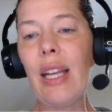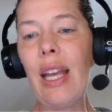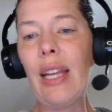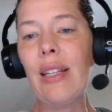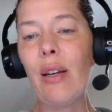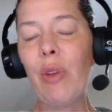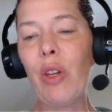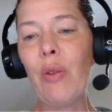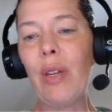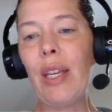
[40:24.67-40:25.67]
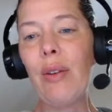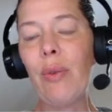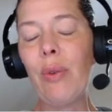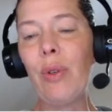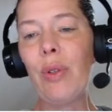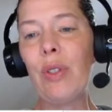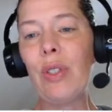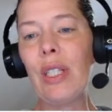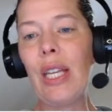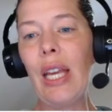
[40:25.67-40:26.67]
Kw
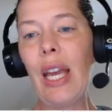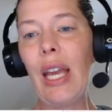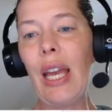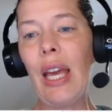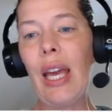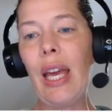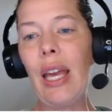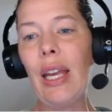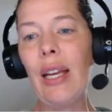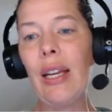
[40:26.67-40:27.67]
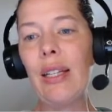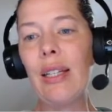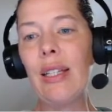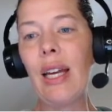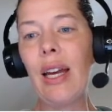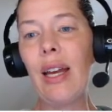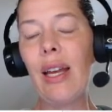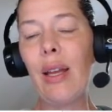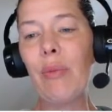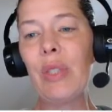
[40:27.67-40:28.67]
equals Ka
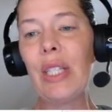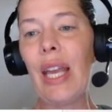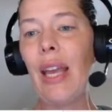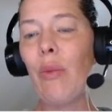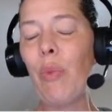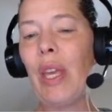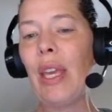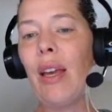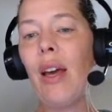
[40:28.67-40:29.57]
times Kb.